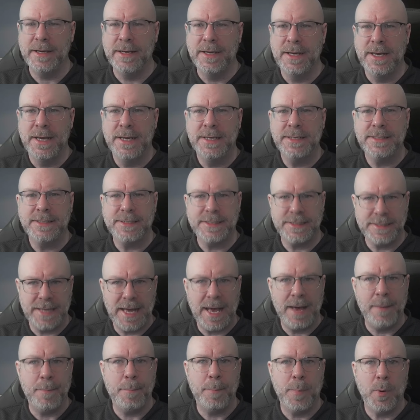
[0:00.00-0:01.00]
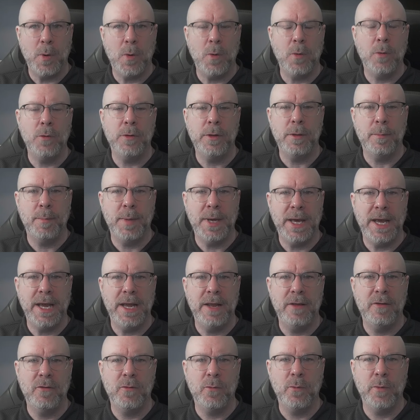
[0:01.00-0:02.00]
stamp on the
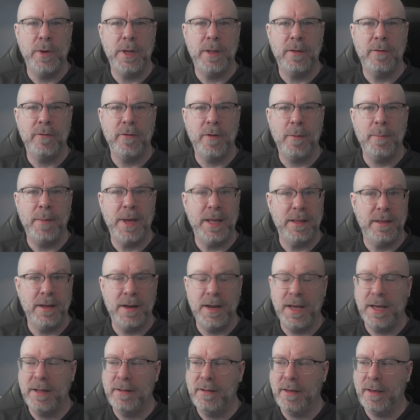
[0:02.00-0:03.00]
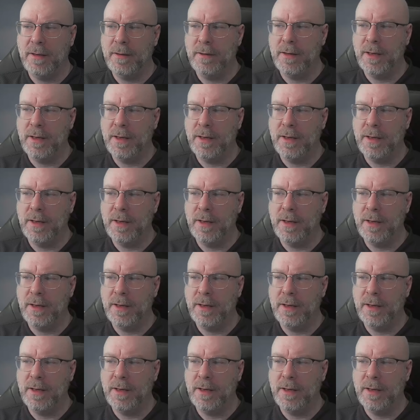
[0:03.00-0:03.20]
page with some metadata,